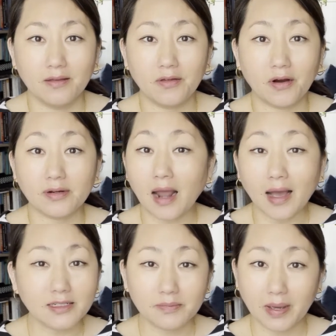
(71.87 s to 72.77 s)
There are
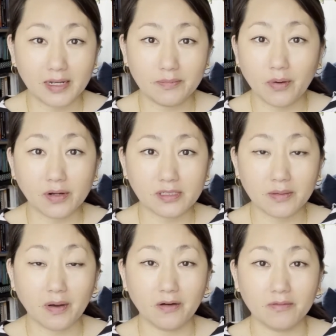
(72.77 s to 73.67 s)
not many books
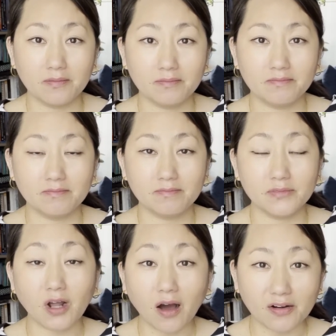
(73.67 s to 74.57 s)
about
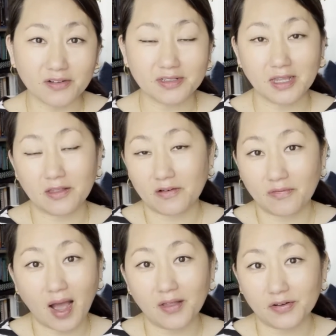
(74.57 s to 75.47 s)
daughters and their
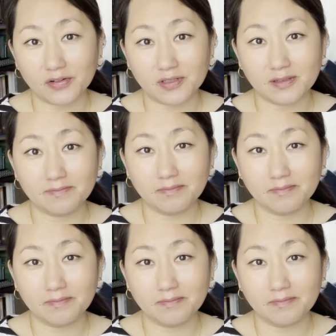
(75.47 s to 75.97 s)
fathers,